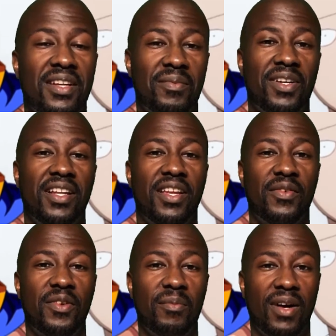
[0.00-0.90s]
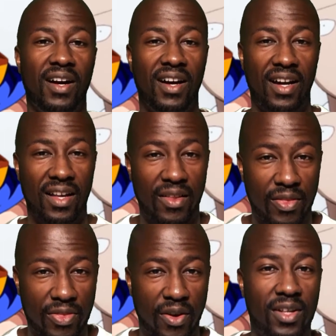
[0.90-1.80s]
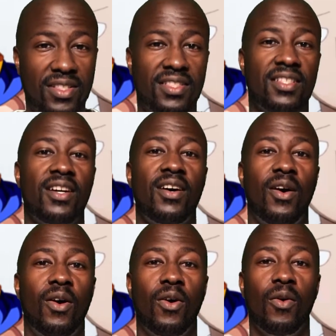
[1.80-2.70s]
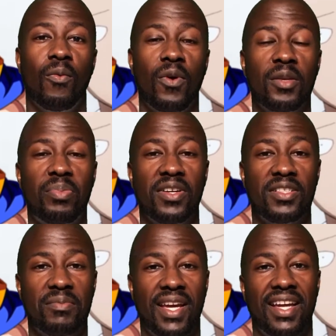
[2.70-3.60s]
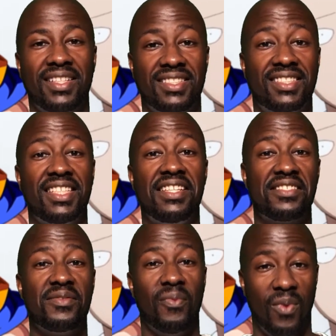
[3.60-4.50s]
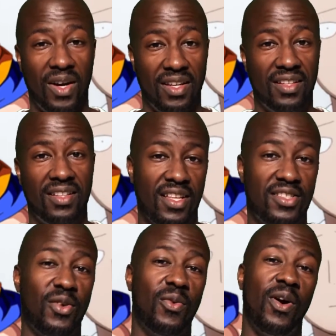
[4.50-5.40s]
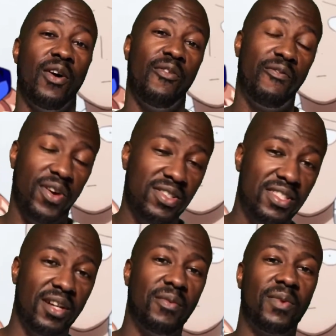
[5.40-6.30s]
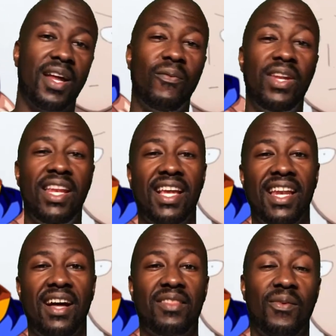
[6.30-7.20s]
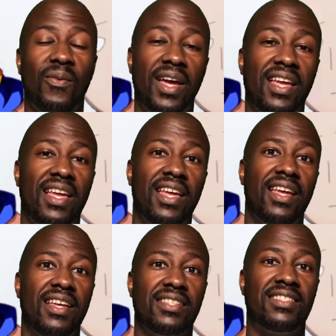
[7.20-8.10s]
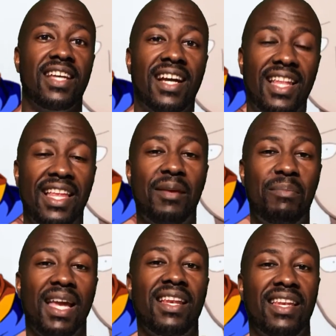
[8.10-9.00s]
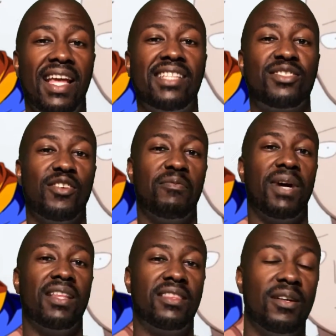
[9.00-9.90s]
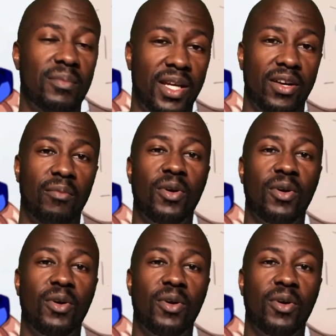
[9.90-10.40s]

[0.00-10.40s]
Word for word: I'm gonna give you my thoughts on One Punch Man Season 1. So, first up, what I need to get out of the way is the clickbait nature of my thumbnail.